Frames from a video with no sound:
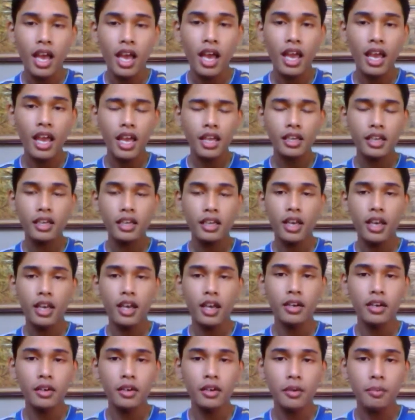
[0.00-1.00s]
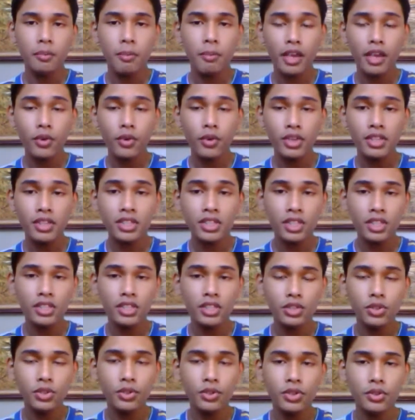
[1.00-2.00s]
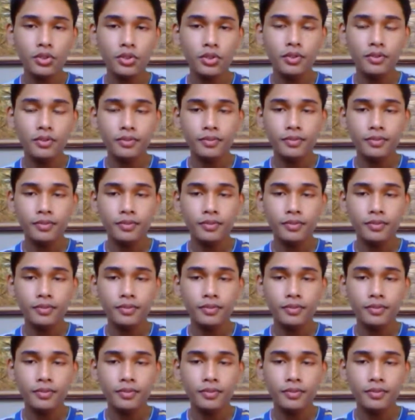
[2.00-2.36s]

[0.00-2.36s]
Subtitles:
And my question to you